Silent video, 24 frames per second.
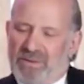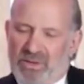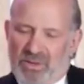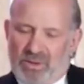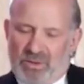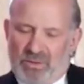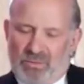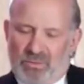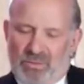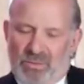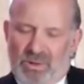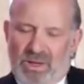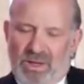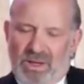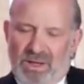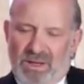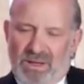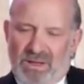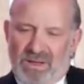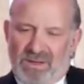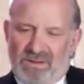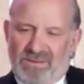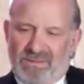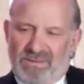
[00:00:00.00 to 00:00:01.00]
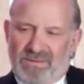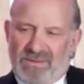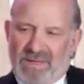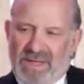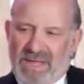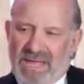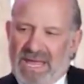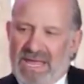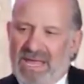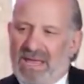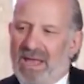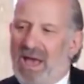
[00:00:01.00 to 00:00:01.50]
view
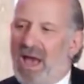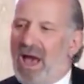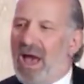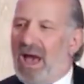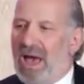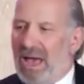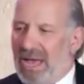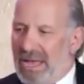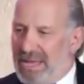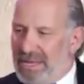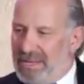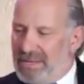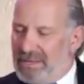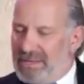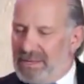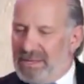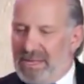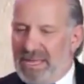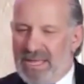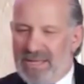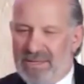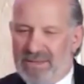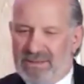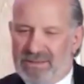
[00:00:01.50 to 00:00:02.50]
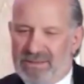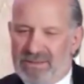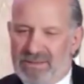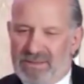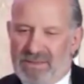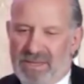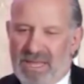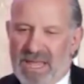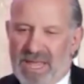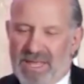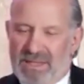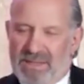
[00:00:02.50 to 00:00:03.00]
of AI
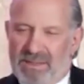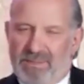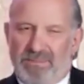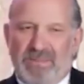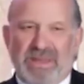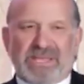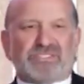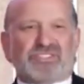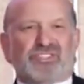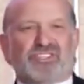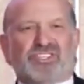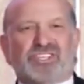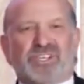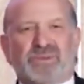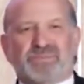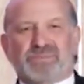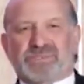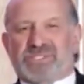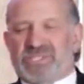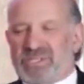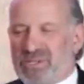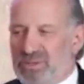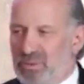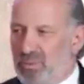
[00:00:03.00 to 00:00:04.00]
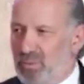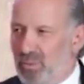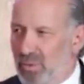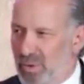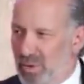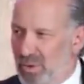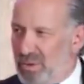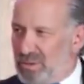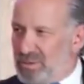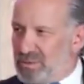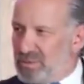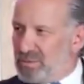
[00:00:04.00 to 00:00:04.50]
and the best chips in the
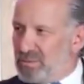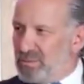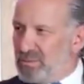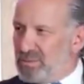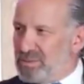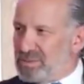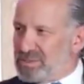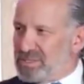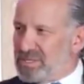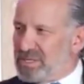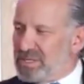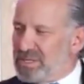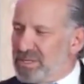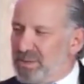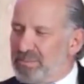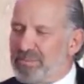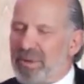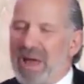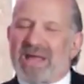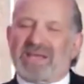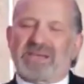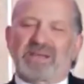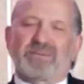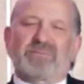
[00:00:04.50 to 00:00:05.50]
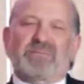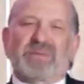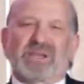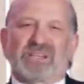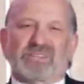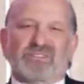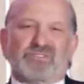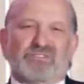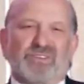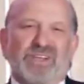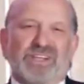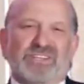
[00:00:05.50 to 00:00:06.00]
world was the Biden
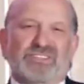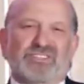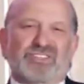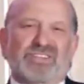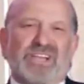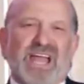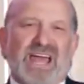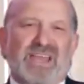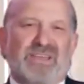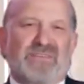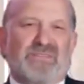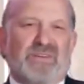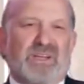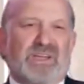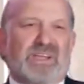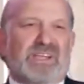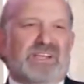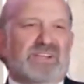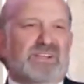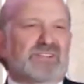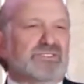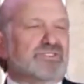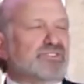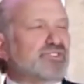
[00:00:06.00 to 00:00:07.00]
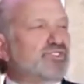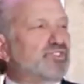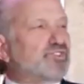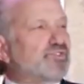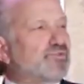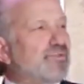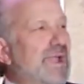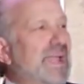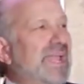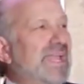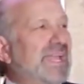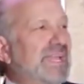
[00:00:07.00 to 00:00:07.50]
administration had a very
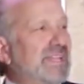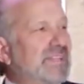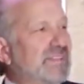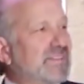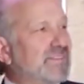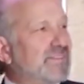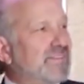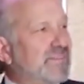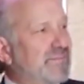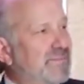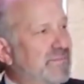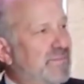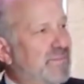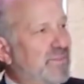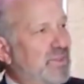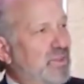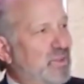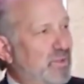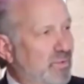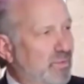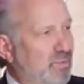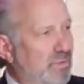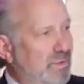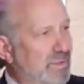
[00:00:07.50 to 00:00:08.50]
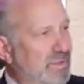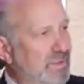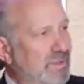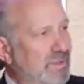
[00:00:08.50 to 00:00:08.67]
constrained view.